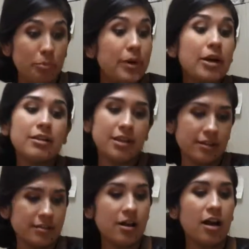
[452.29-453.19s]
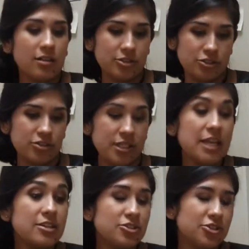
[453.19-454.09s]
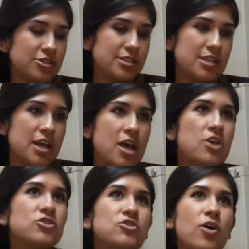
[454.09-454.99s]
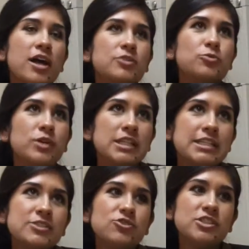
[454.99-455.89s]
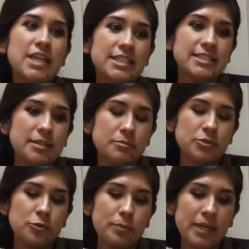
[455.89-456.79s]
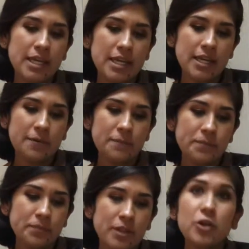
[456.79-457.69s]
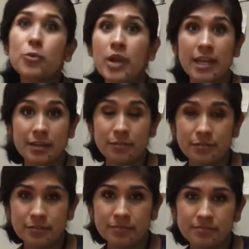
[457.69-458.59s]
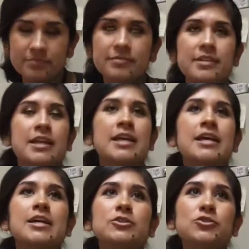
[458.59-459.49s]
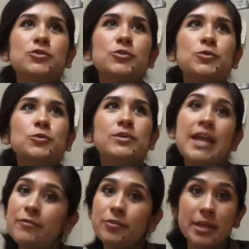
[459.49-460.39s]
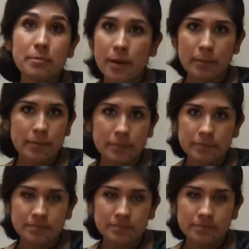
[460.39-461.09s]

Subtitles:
brilliant college teachers. So I really suggest them to be creative, to never give up.